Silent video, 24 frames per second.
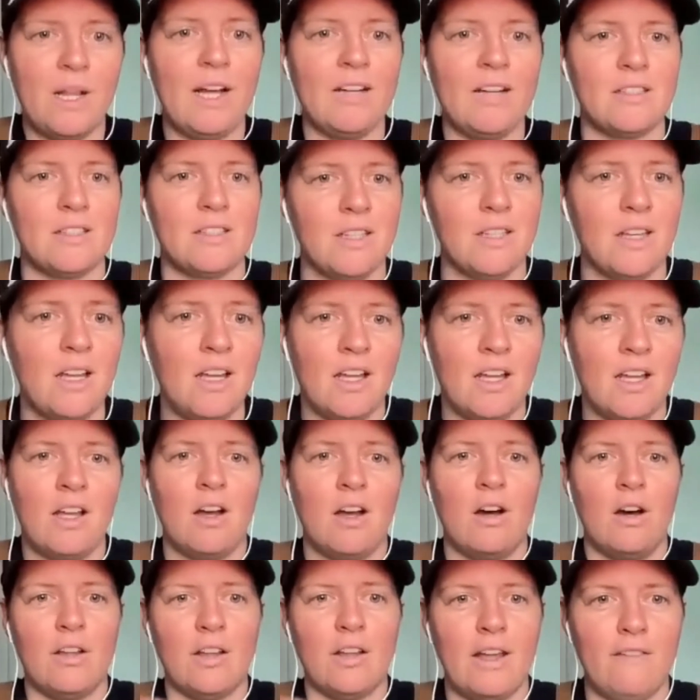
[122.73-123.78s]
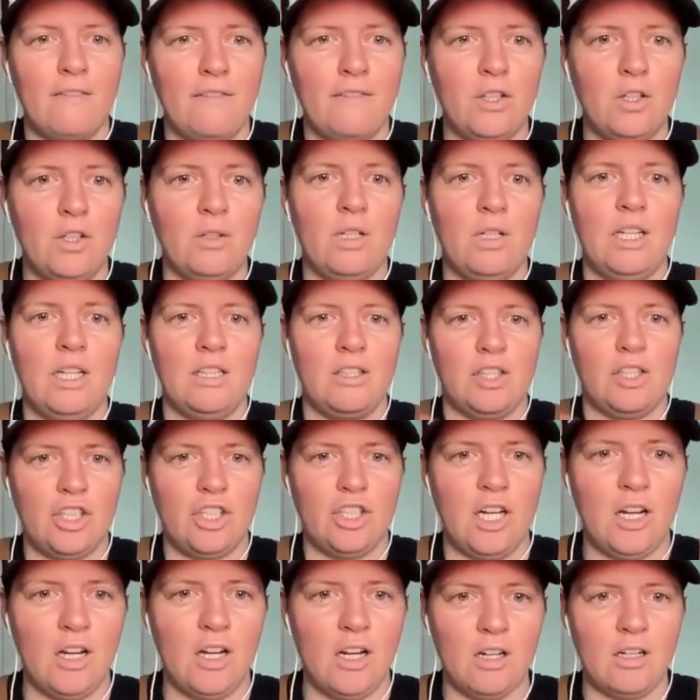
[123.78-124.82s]
plots, all that food is
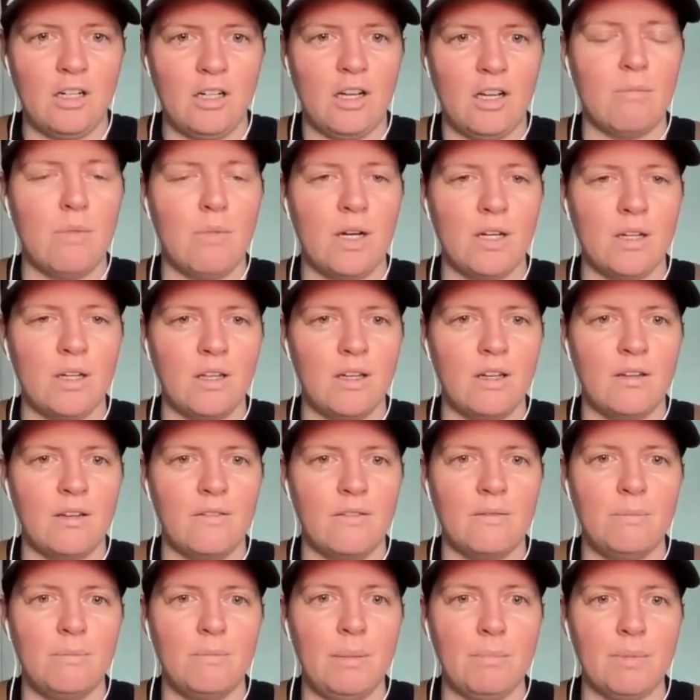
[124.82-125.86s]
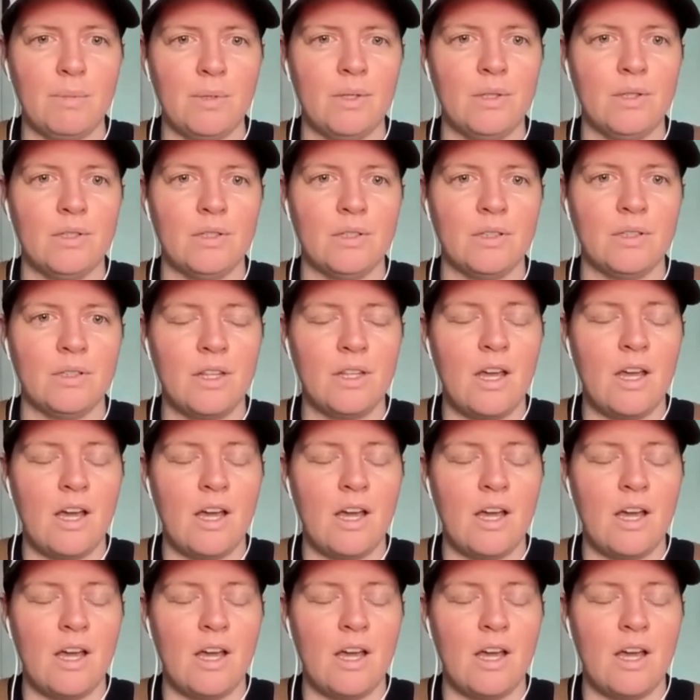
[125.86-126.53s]
shared among the people